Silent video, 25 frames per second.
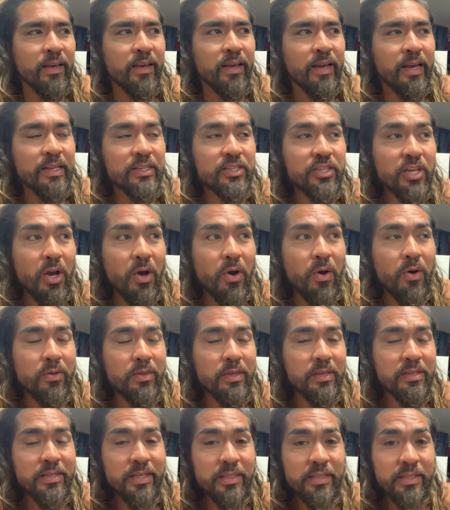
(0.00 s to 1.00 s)
And so
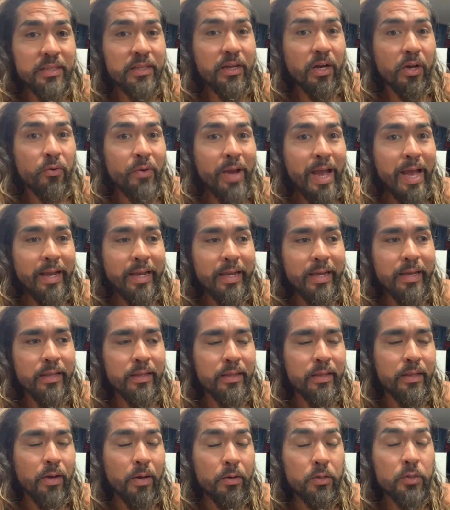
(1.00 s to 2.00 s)
the $60
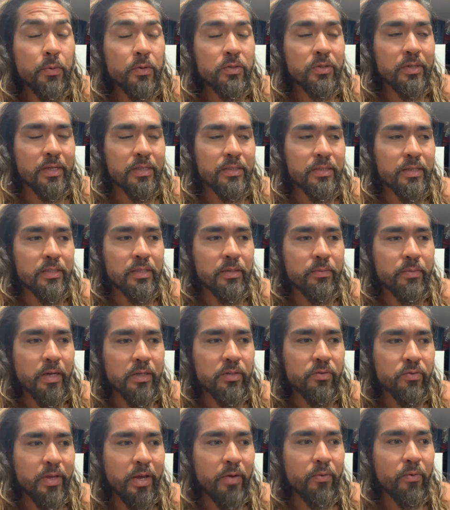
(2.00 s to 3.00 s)
racket, I was supposed to get 60
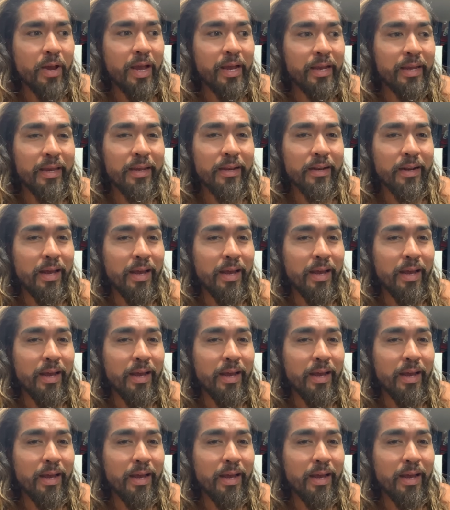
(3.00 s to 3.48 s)
bucks for that racket.